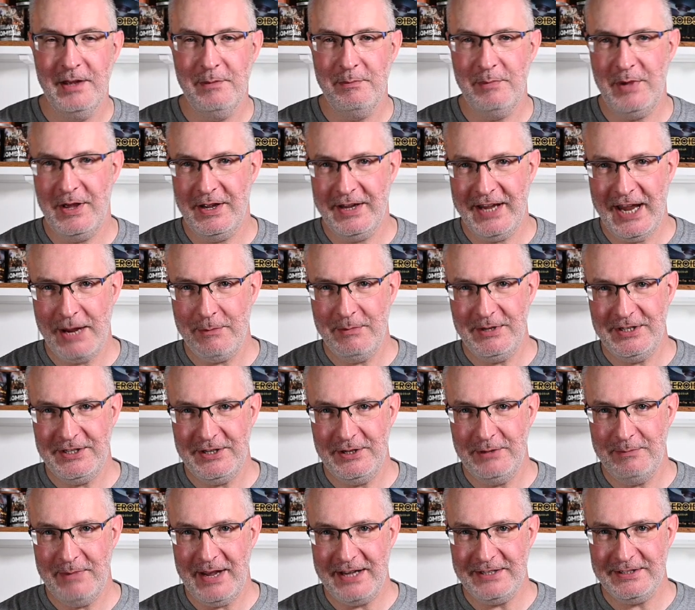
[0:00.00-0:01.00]
But can we
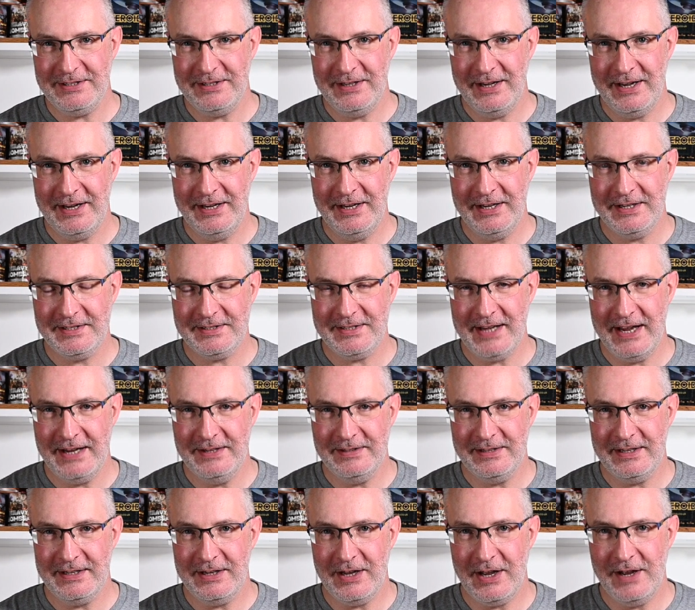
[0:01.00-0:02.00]
do better and
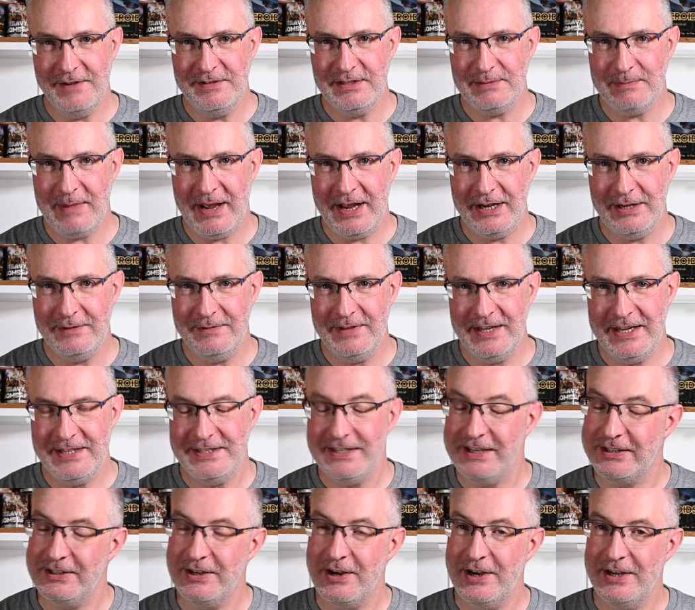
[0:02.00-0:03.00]
extend the lifespan of
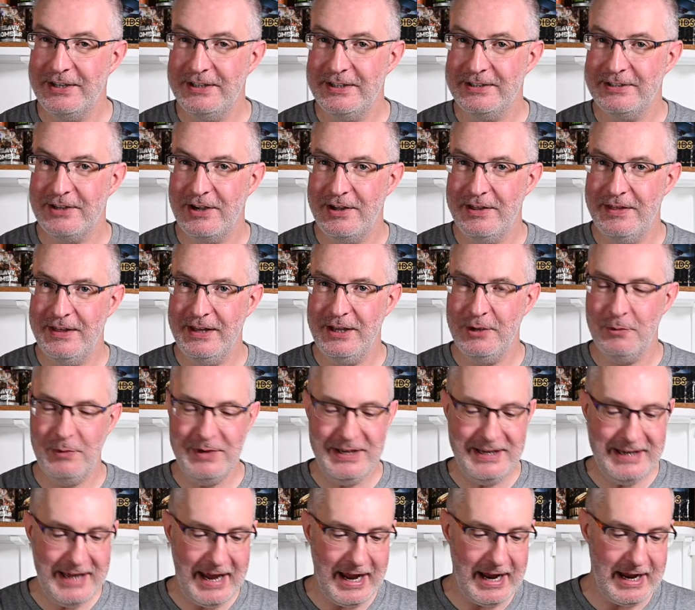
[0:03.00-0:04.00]
these igniters? I think
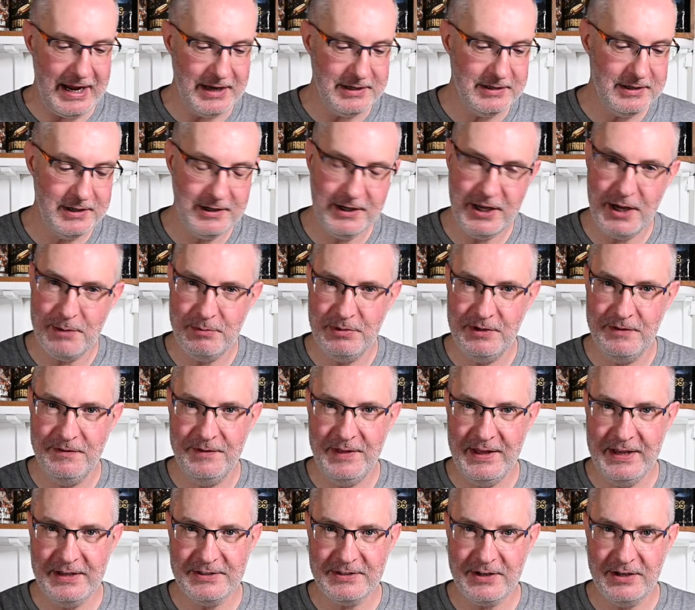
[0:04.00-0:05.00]
we can. A couple of
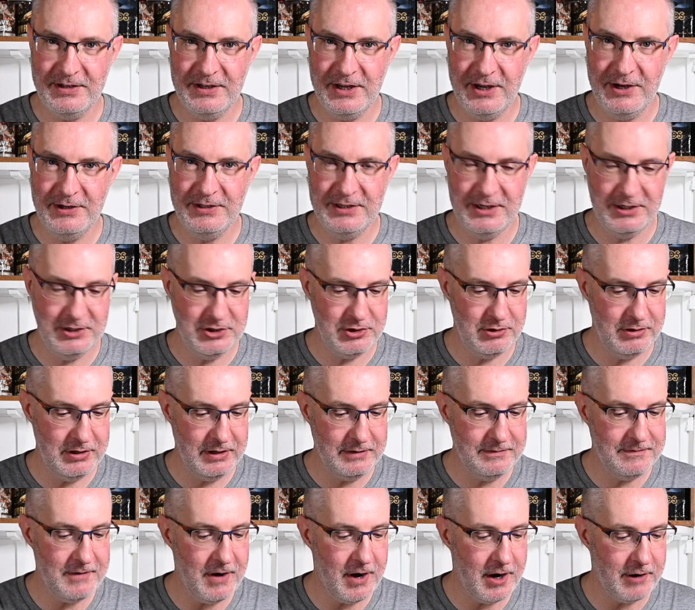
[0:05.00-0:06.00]
things I noted
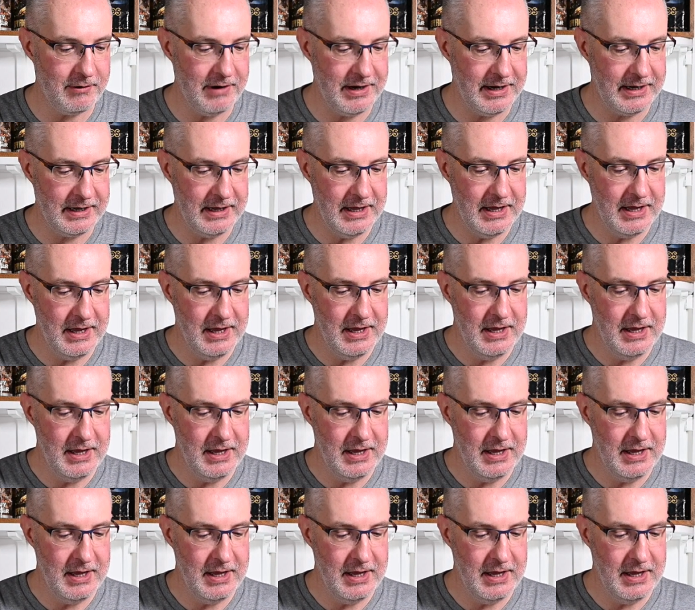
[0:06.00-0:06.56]
during firing.